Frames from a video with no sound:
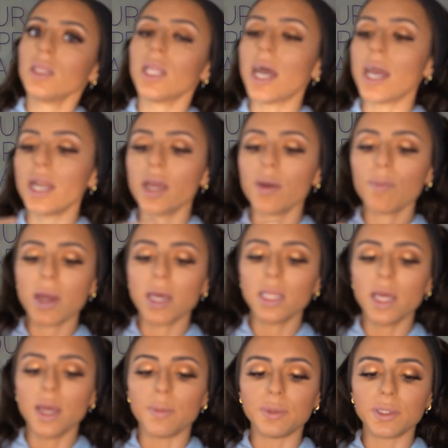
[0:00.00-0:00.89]
Lining my
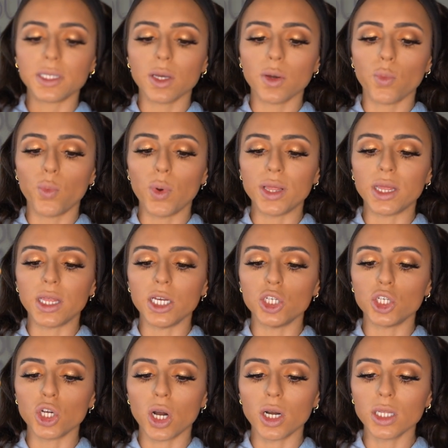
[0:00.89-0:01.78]
lips with the
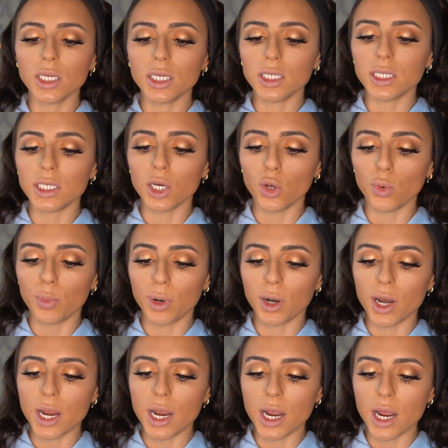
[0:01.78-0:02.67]
Charlotte
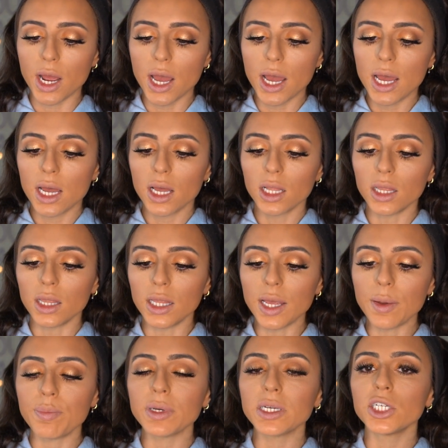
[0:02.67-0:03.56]
Tilbury
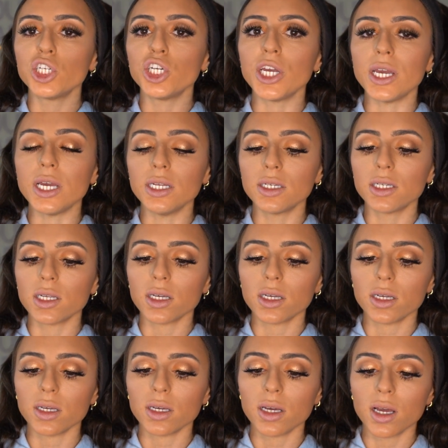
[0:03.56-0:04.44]
Lip Cheat
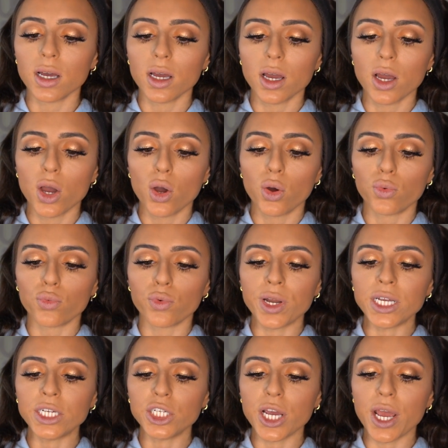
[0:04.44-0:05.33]

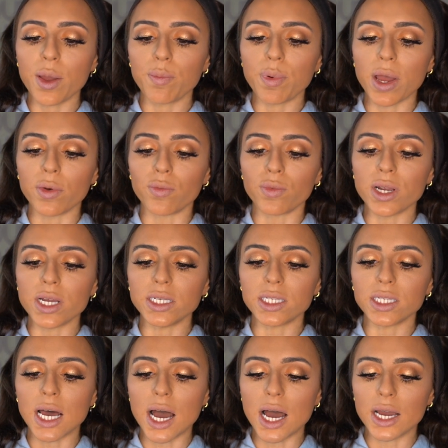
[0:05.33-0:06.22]
Reshape and
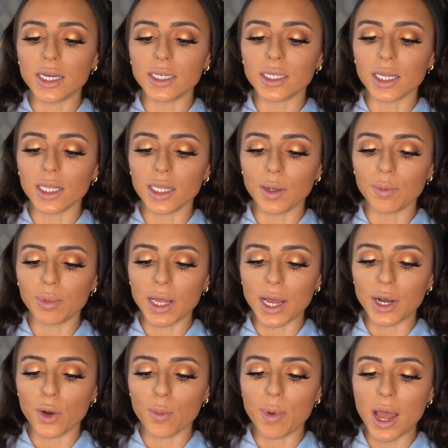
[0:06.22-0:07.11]
Resize Lip
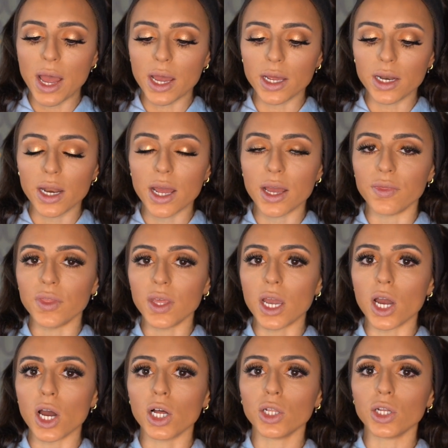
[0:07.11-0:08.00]
Liner Pen in the
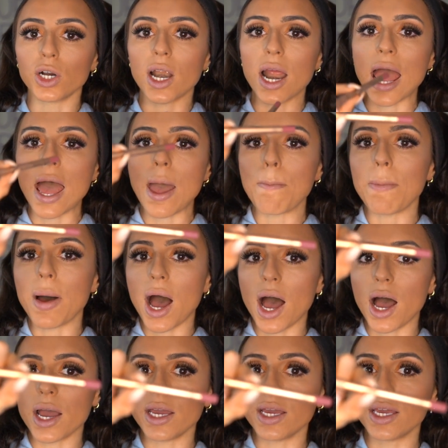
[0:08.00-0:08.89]
color
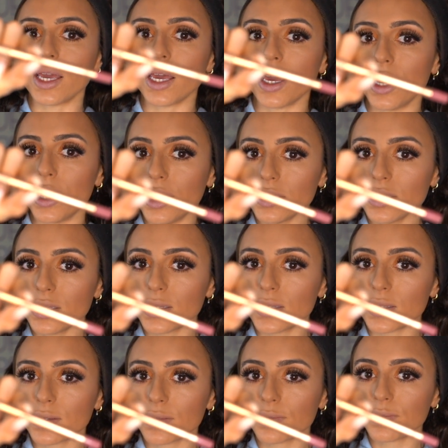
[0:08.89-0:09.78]
M.I.
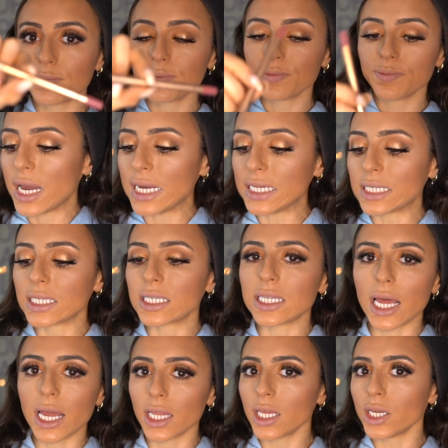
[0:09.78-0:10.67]
Kiss. It's
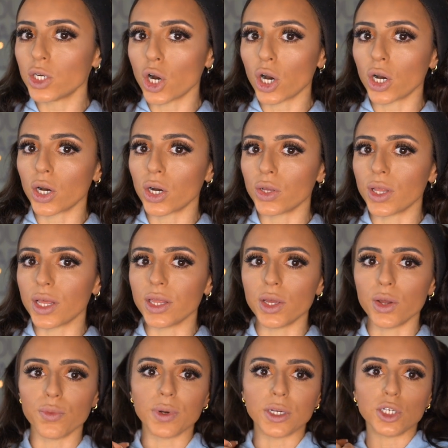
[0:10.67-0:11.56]
slightly darker than
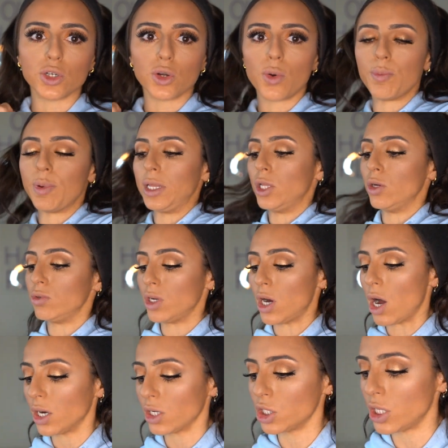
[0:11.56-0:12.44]
the original Pillow Talk